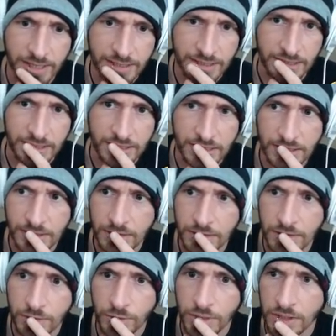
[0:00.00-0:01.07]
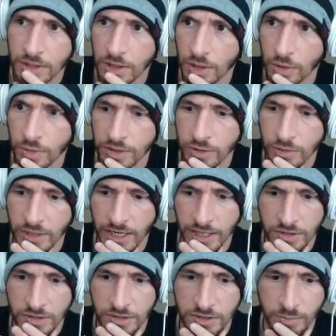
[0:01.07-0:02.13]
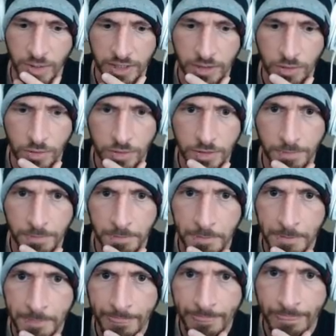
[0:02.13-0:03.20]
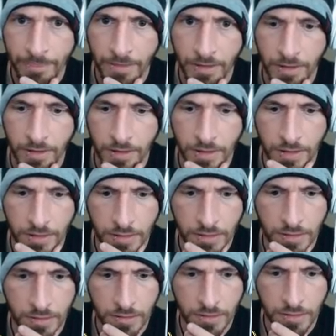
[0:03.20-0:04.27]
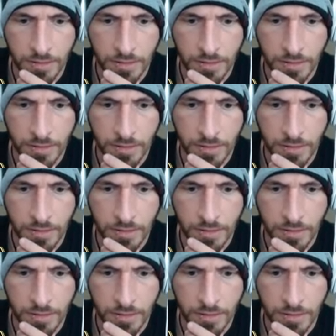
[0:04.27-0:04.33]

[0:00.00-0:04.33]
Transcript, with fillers: least, you can go and you can actually just buy gold. Uh,